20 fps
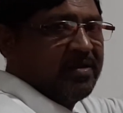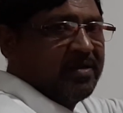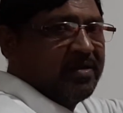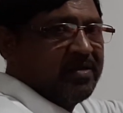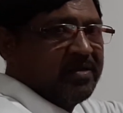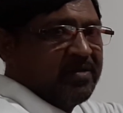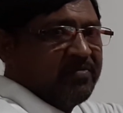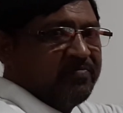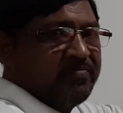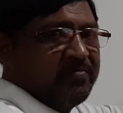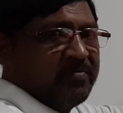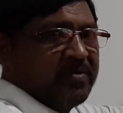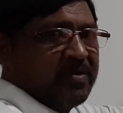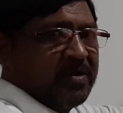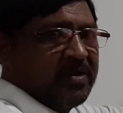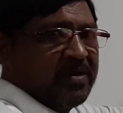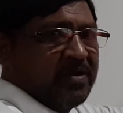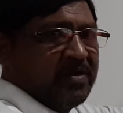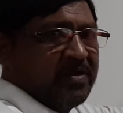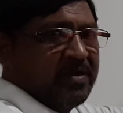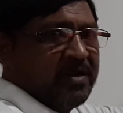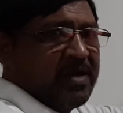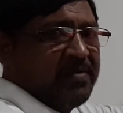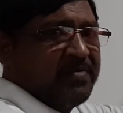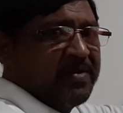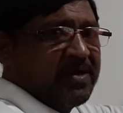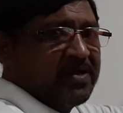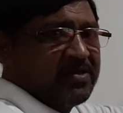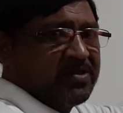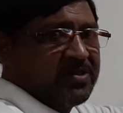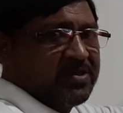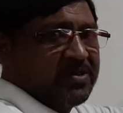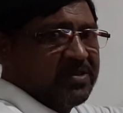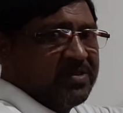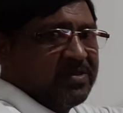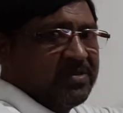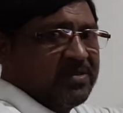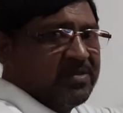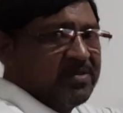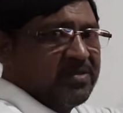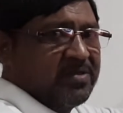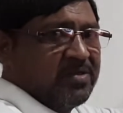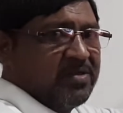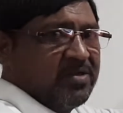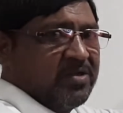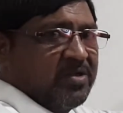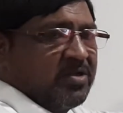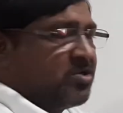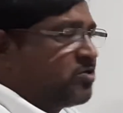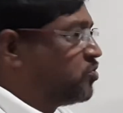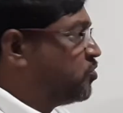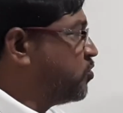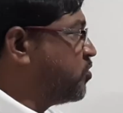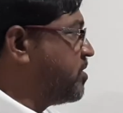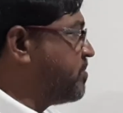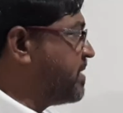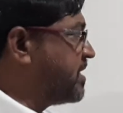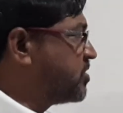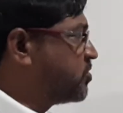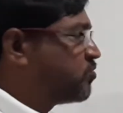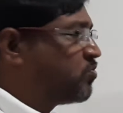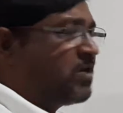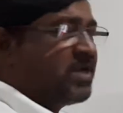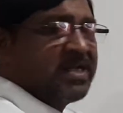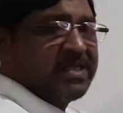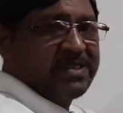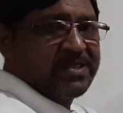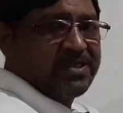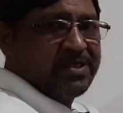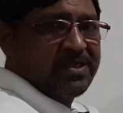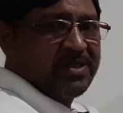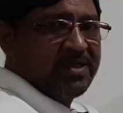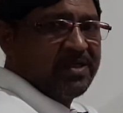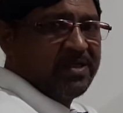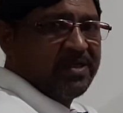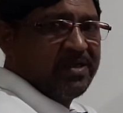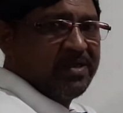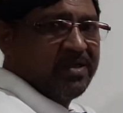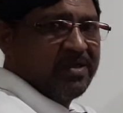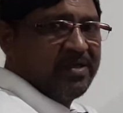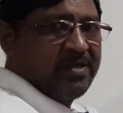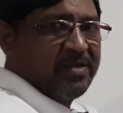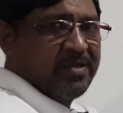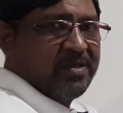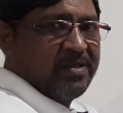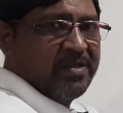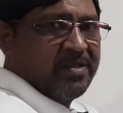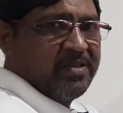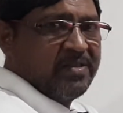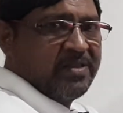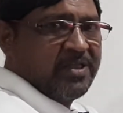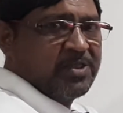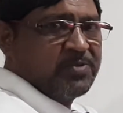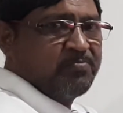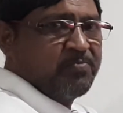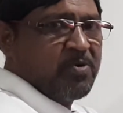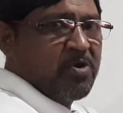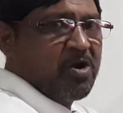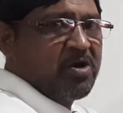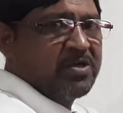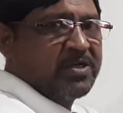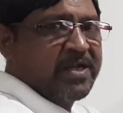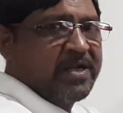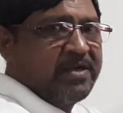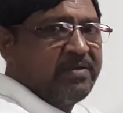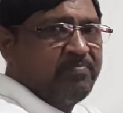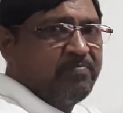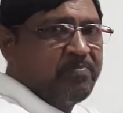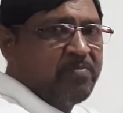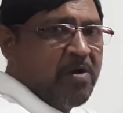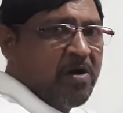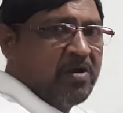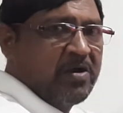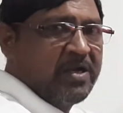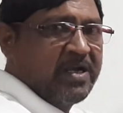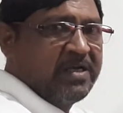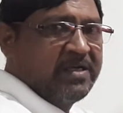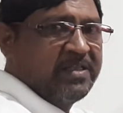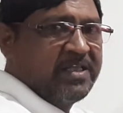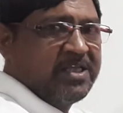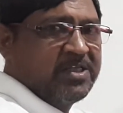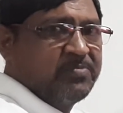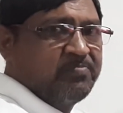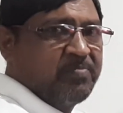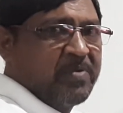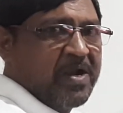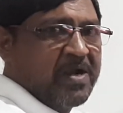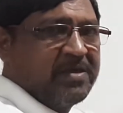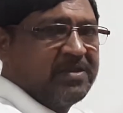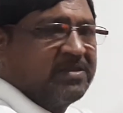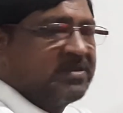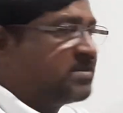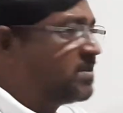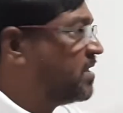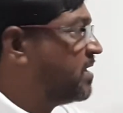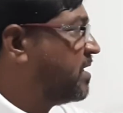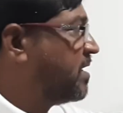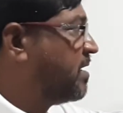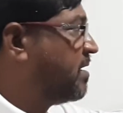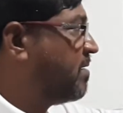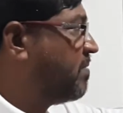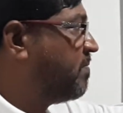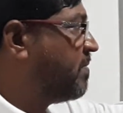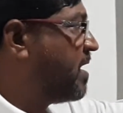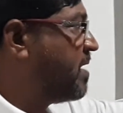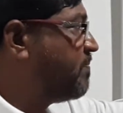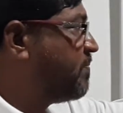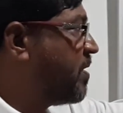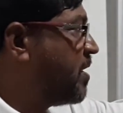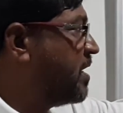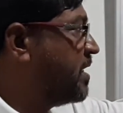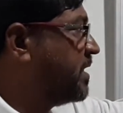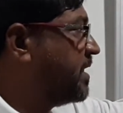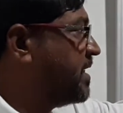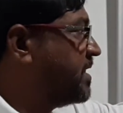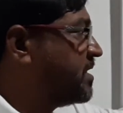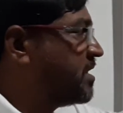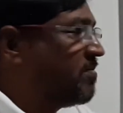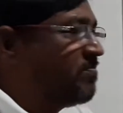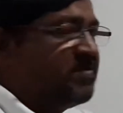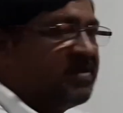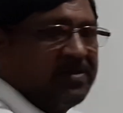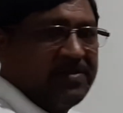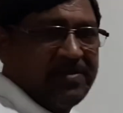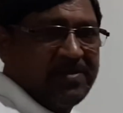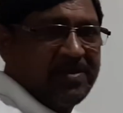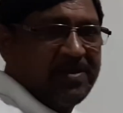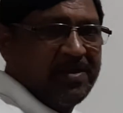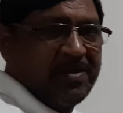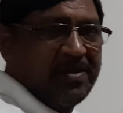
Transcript: the laborers to emasculate this plot and pollinate these plants by pollinators of this.